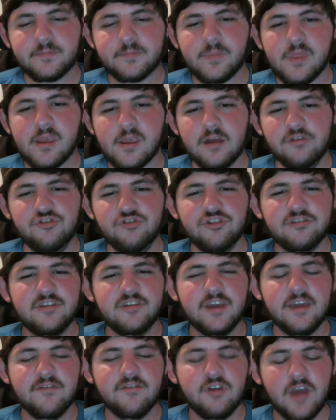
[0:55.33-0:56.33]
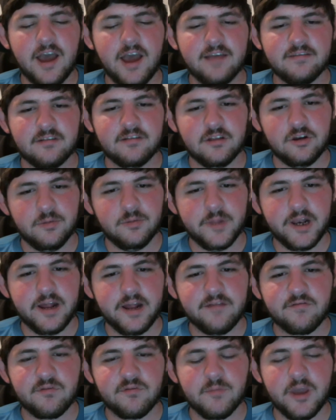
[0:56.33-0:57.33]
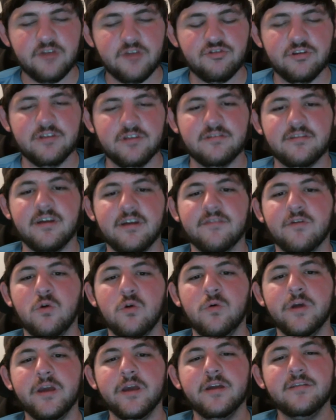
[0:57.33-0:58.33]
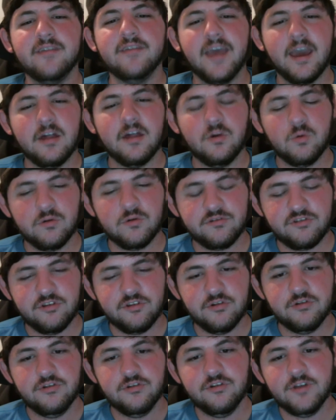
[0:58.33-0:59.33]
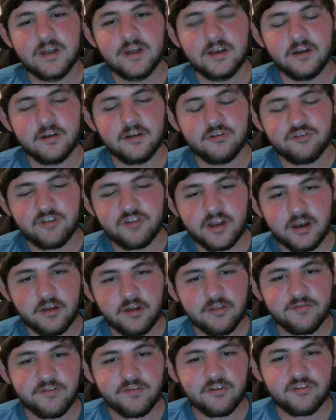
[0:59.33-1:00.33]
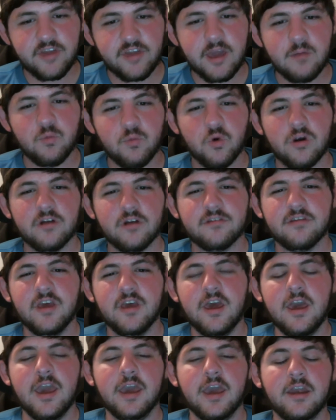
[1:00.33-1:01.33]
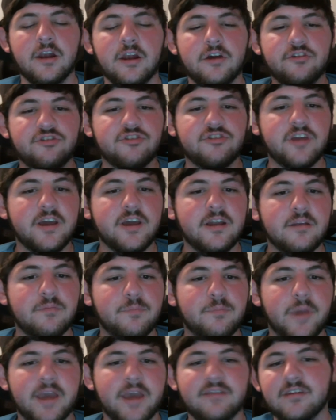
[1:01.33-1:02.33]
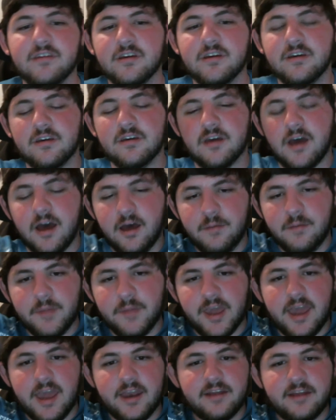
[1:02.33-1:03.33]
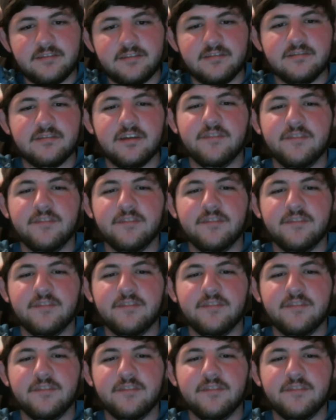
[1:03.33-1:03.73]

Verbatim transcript: just to give you guys a little bit of information and stuff. Going into Halo Wars 2, you need to understand how the first game works and understand basic mechanics and stuff of